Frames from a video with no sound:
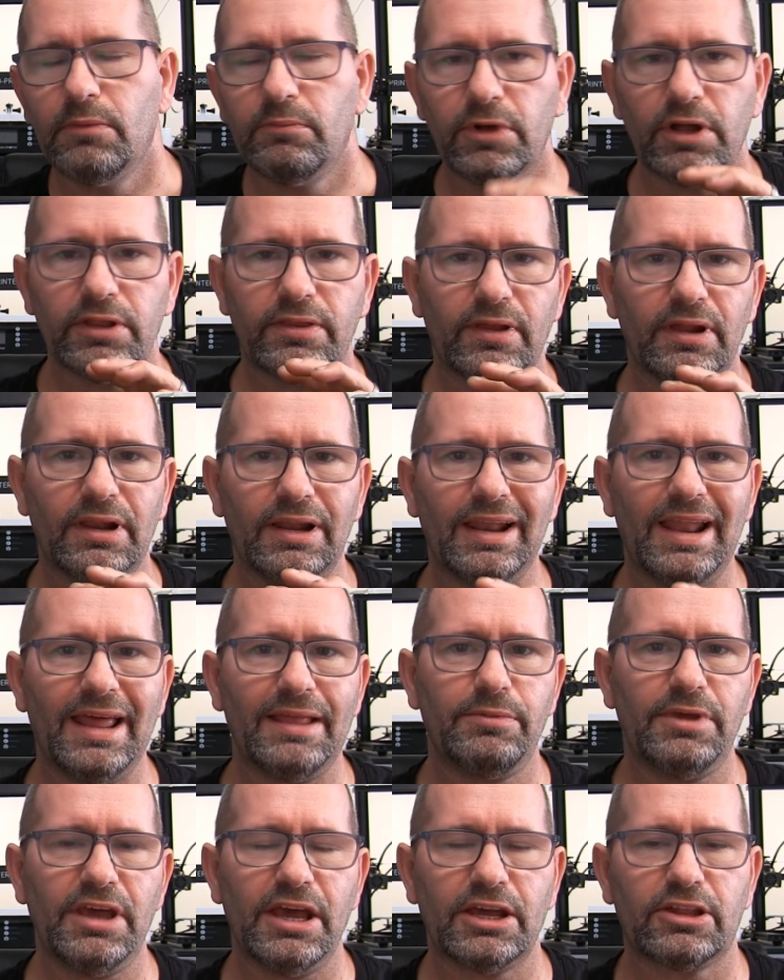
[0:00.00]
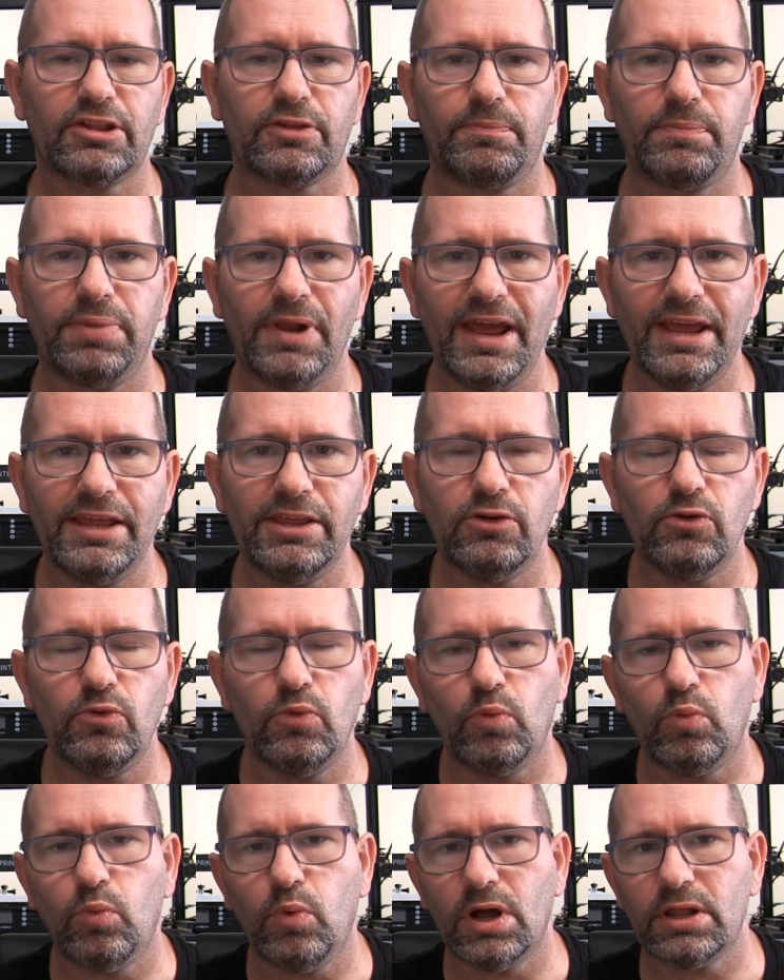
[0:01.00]
But let me explain you
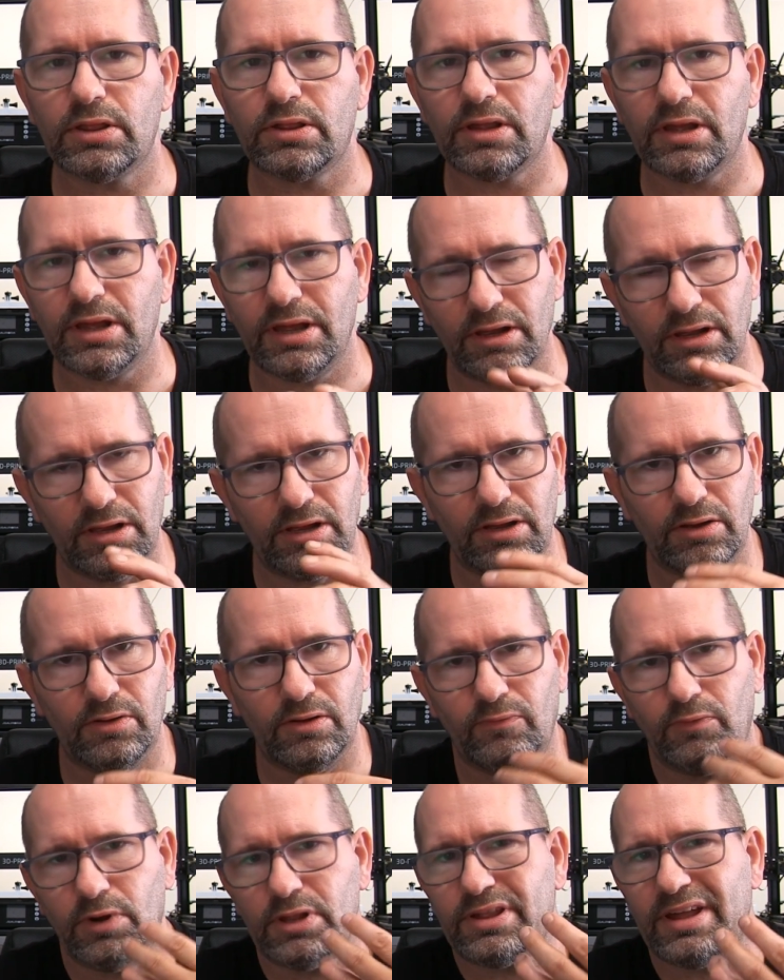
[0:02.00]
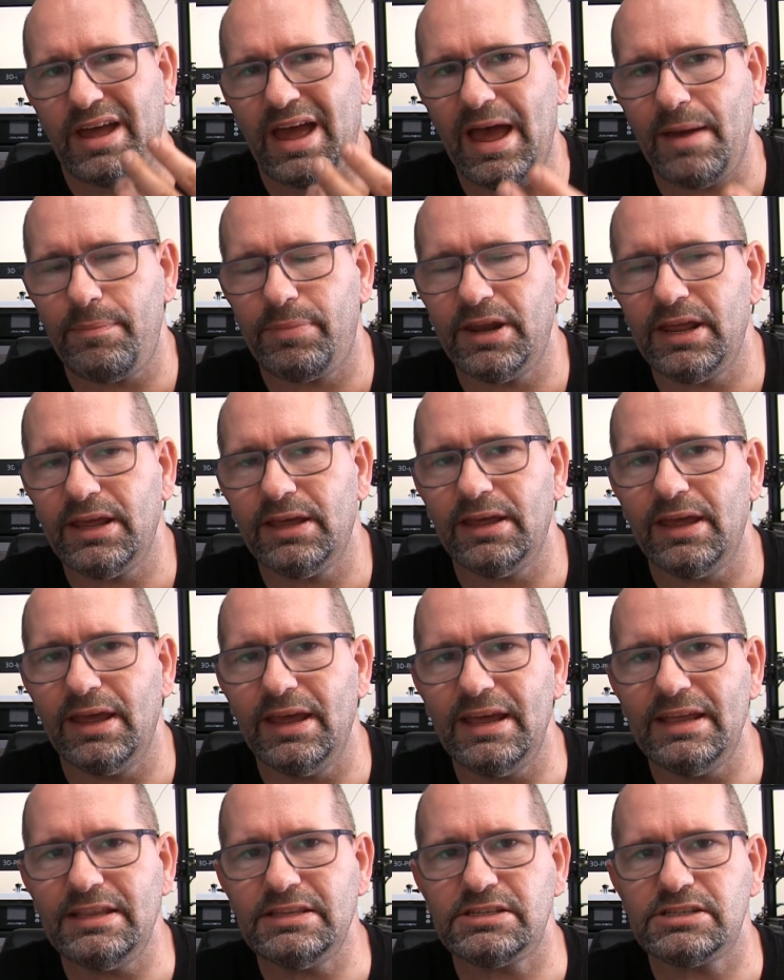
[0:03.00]
what's, uh, what's happening
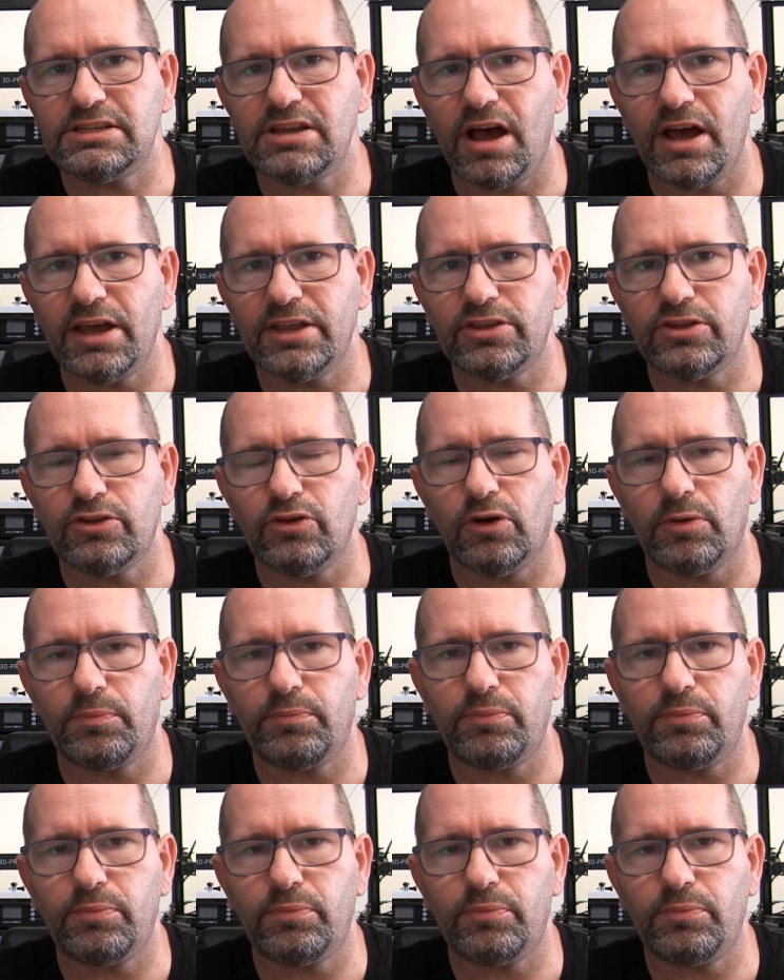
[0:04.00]
inside your